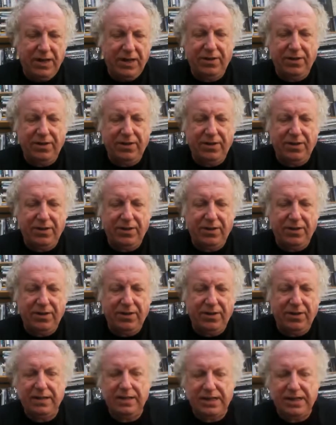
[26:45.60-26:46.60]
it could have been
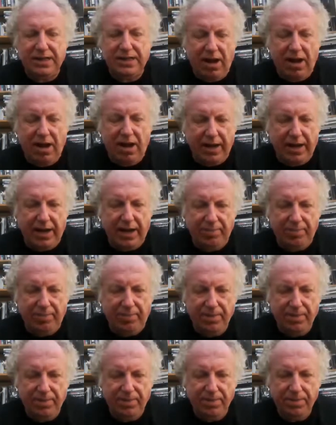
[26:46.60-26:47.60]
from the lower
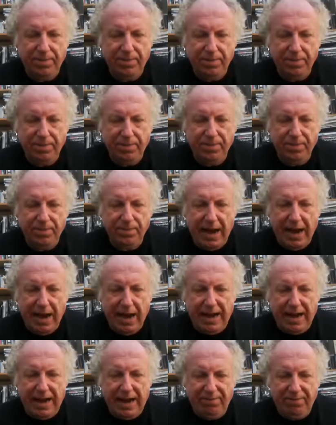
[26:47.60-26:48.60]
intestine.
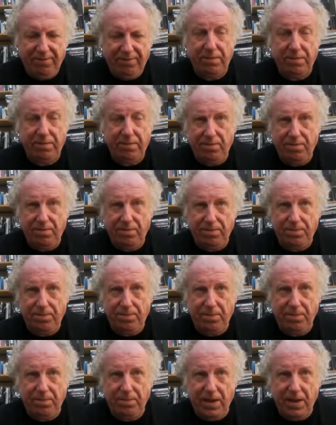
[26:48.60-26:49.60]
After,
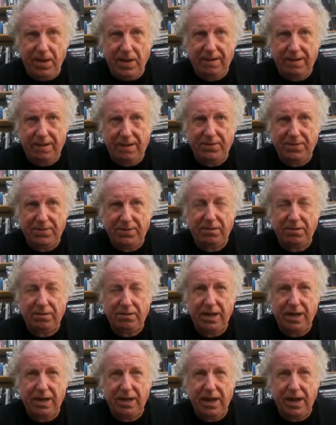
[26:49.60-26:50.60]
after
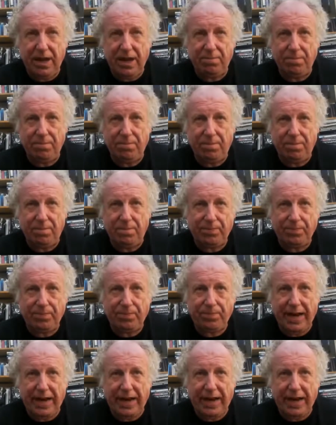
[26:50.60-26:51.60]
uh,
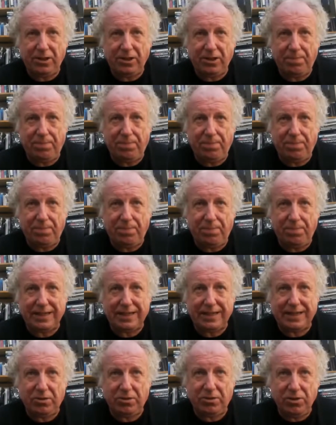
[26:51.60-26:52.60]
I got back,
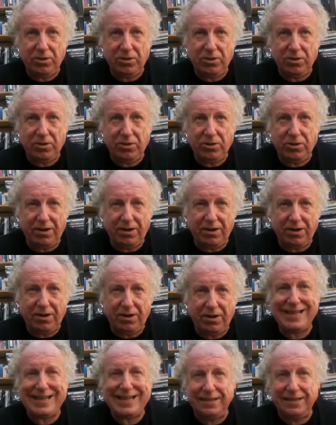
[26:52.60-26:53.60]
now we're talking now
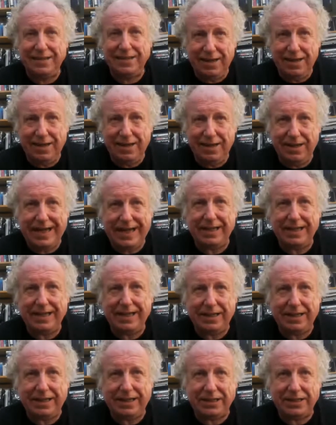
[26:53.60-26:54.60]
late, late at
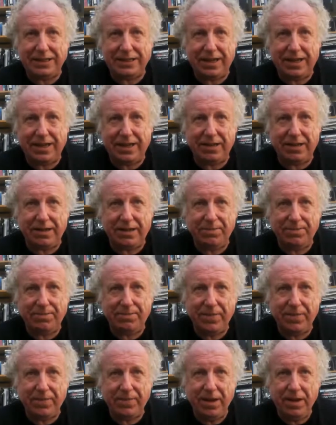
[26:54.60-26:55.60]
night on the Saturday
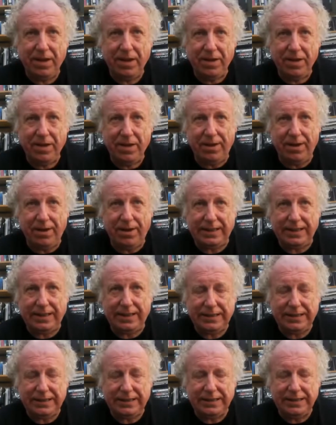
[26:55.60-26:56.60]
night.
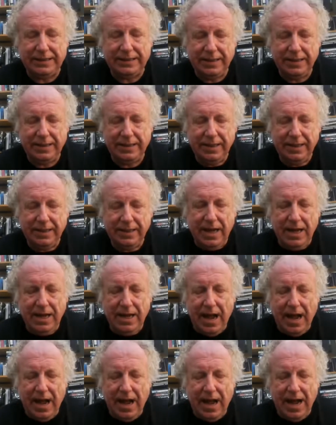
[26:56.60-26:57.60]

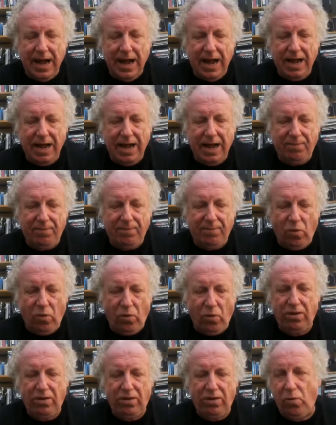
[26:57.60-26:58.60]
Uh, four,
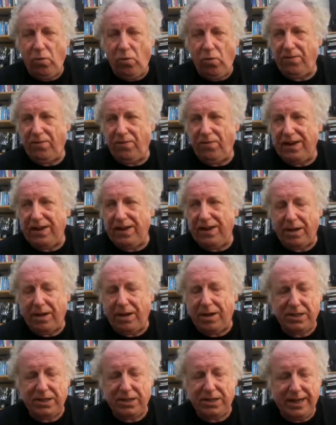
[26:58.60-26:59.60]
four or five hours
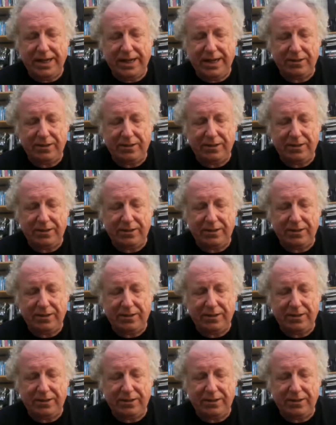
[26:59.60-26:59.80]
later,